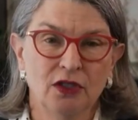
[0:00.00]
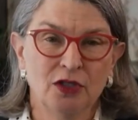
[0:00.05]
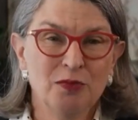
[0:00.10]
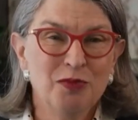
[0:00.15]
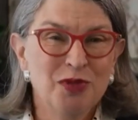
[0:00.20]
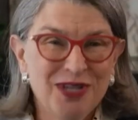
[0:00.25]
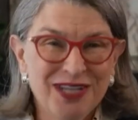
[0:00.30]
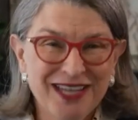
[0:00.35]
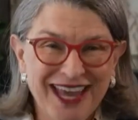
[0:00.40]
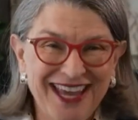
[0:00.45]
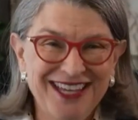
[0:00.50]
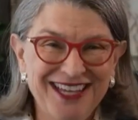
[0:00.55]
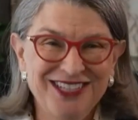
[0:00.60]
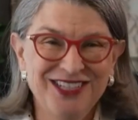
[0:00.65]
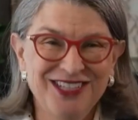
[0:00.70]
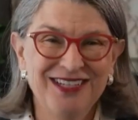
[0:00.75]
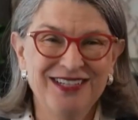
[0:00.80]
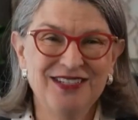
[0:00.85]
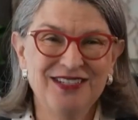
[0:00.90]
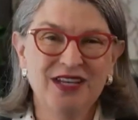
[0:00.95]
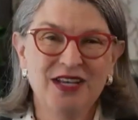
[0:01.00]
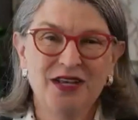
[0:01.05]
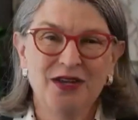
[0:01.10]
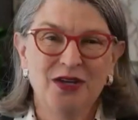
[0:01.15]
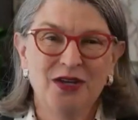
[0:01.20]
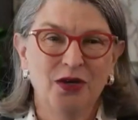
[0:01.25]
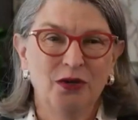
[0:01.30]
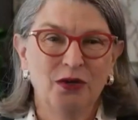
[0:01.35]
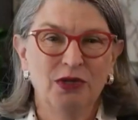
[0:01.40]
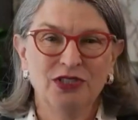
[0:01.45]
communications
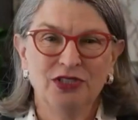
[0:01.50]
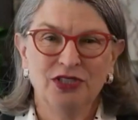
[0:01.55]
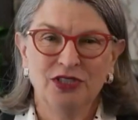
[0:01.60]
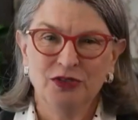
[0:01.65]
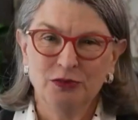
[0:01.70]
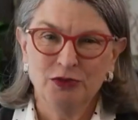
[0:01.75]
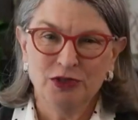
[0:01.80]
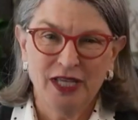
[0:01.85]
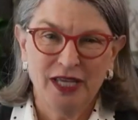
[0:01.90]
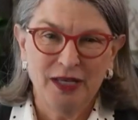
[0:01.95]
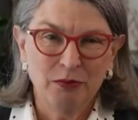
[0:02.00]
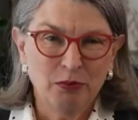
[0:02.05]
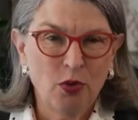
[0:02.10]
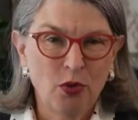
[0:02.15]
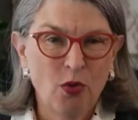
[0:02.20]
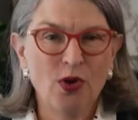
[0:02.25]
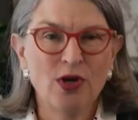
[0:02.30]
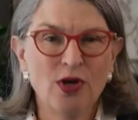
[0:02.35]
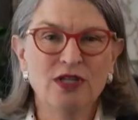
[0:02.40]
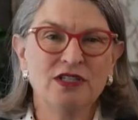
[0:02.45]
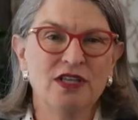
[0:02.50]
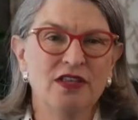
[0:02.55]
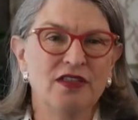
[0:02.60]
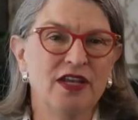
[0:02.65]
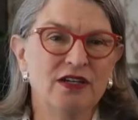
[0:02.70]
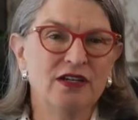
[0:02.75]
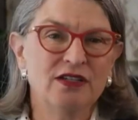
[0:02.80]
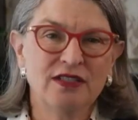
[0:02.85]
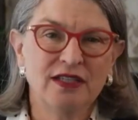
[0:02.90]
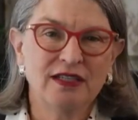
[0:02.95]
was as important to
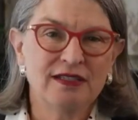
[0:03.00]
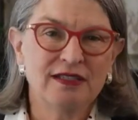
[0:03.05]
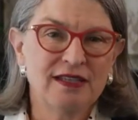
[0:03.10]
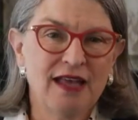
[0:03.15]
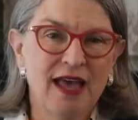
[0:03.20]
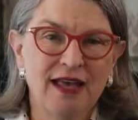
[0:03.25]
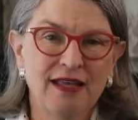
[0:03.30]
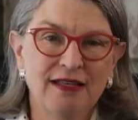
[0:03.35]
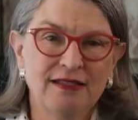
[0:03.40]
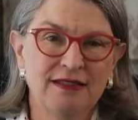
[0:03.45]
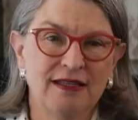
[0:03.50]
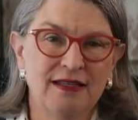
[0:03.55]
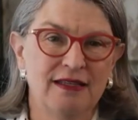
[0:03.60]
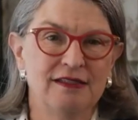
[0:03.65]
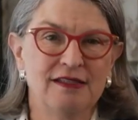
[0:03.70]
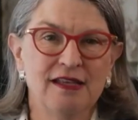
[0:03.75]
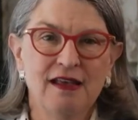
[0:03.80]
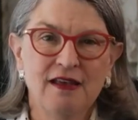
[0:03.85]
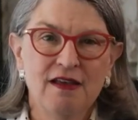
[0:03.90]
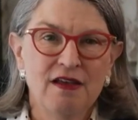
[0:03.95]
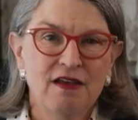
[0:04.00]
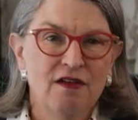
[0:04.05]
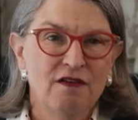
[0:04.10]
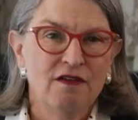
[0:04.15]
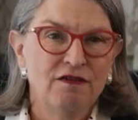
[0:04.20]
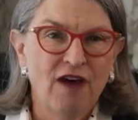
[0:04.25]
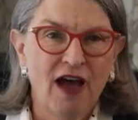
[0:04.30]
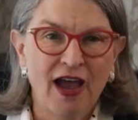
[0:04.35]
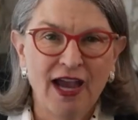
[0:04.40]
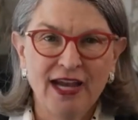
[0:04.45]
their success as
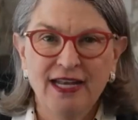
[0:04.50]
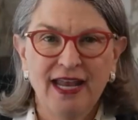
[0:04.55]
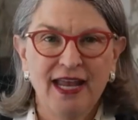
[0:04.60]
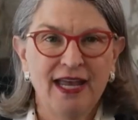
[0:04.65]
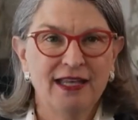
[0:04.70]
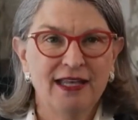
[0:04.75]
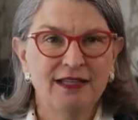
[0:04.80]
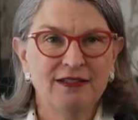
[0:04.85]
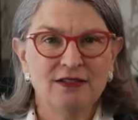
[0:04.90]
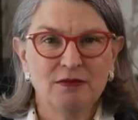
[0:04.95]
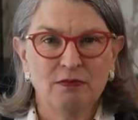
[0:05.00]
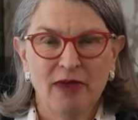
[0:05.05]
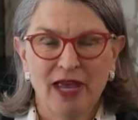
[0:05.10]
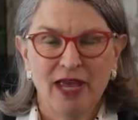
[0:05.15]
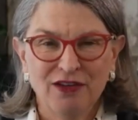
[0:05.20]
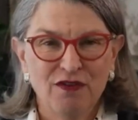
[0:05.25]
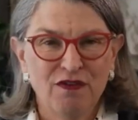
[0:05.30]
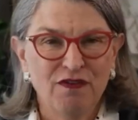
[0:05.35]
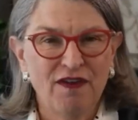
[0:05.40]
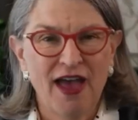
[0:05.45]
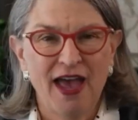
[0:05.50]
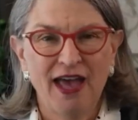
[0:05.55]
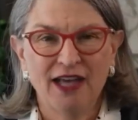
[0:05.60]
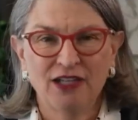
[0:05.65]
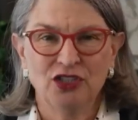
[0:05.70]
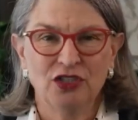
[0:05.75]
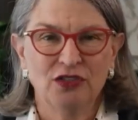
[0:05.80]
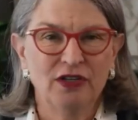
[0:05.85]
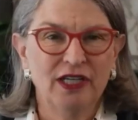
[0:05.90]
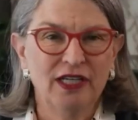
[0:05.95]
finance,
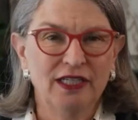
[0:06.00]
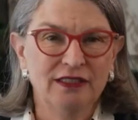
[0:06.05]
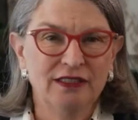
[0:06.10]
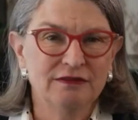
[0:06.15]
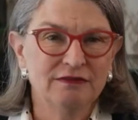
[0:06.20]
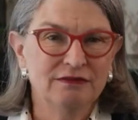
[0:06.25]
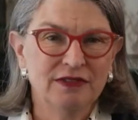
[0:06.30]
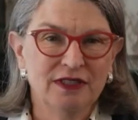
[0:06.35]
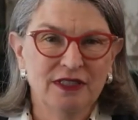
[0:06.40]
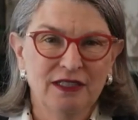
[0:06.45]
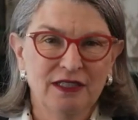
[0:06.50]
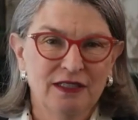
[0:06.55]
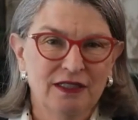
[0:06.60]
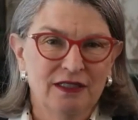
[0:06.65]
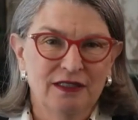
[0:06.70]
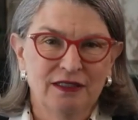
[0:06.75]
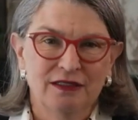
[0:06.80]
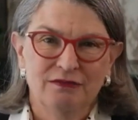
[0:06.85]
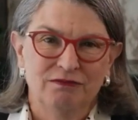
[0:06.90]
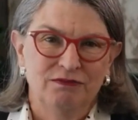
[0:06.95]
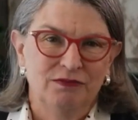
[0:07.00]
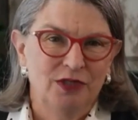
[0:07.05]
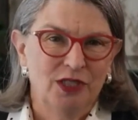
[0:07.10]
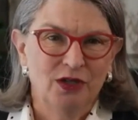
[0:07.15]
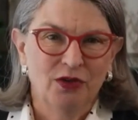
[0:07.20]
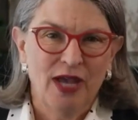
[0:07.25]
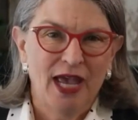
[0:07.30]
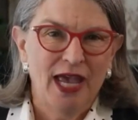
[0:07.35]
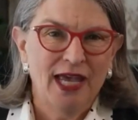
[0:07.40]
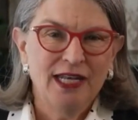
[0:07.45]
manufacturing, you
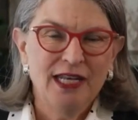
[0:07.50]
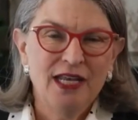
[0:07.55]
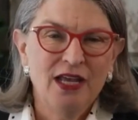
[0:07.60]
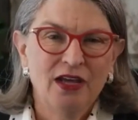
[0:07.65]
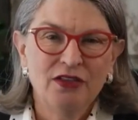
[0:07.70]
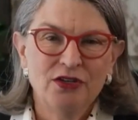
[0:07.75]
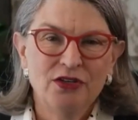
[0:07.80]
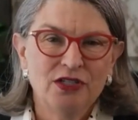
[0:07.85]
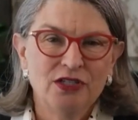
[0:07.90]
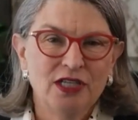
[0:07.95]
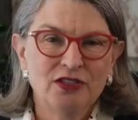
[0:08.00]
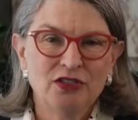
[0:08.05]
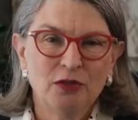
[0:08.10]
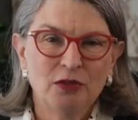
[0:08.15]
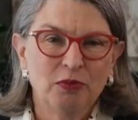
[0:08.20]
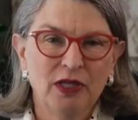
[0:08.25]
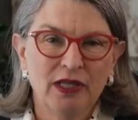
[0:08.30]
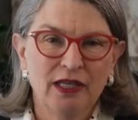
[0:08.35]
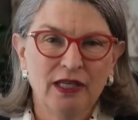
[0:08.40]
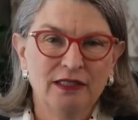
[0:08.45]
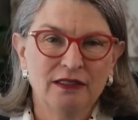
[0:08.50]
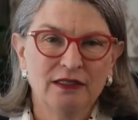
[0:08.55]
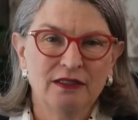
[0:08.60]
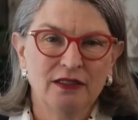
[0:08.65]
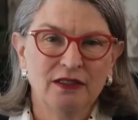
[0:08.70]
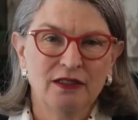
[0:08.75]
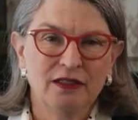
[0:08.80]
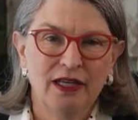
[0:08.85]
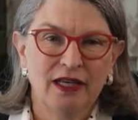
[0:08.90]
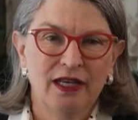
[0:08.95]
know, any other
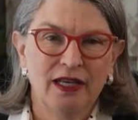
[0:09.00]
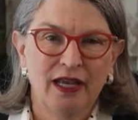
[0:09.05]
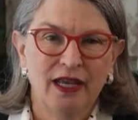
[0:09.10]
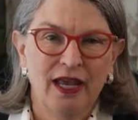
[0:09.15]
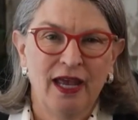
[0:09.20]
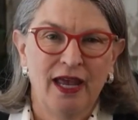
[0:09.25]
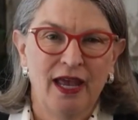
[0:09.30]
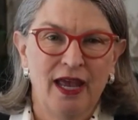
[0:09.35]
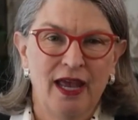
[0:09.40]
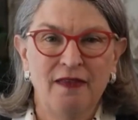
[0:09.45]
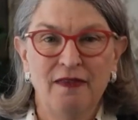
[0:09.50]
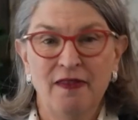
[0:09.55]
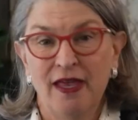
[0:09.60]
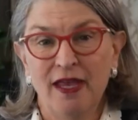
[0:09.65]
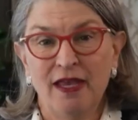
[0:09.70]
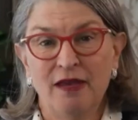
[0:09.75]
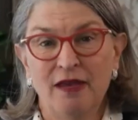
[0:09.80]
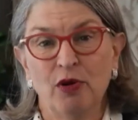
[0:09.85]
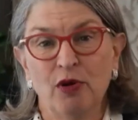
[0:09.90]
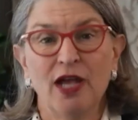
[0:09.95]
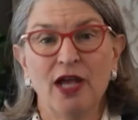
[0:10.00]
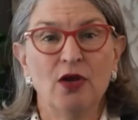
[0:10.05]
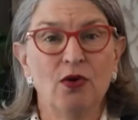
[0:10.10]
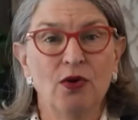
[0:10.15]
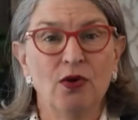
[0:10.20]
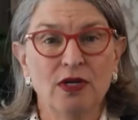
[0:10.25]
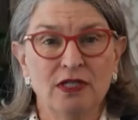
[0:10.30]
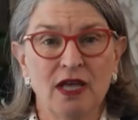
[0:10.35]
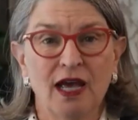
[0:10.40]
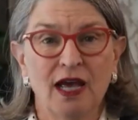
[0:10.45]
discipline, and they
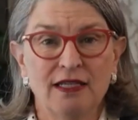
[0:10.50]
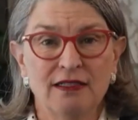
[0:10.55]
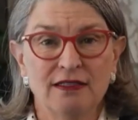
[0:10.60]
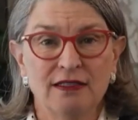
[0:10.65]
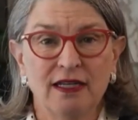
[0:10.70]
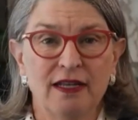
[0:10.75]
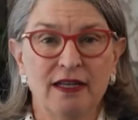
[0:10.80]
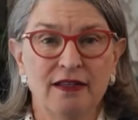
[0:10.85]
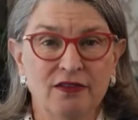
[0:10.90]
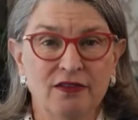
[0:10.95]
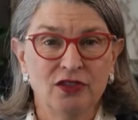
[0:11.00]
prioritized it.